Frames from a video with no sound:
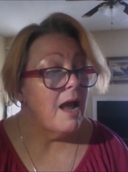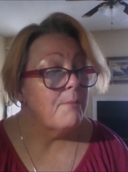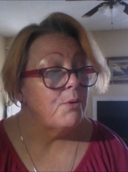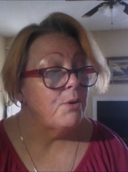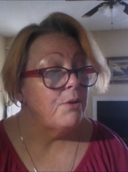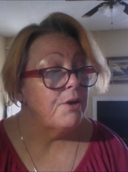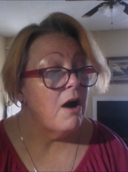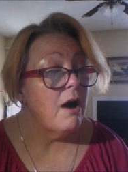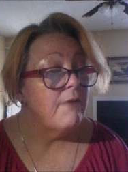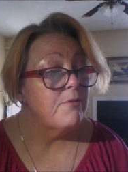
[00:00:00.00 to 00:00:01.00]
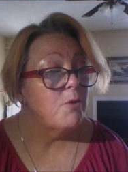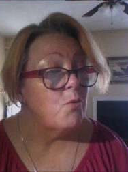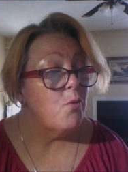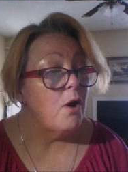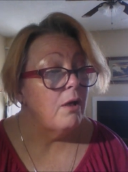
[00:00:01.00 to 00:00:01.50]
I pulled the cot from
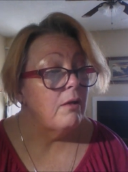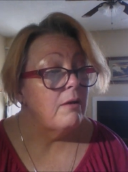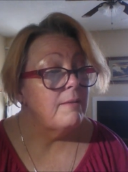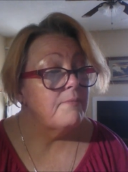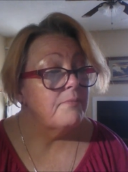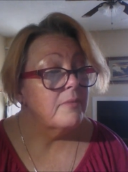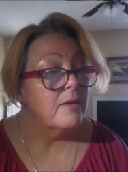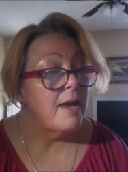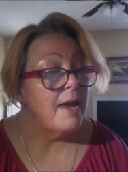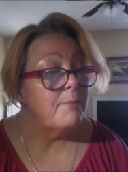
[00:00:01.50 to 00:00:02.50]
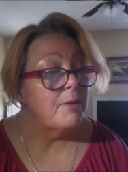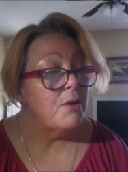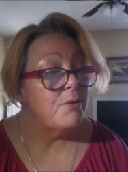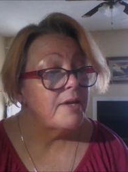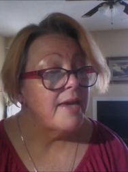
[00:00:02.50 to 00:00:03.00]
the wall, and
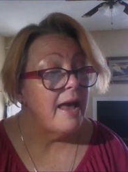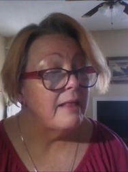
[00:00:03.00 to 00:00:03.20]
below the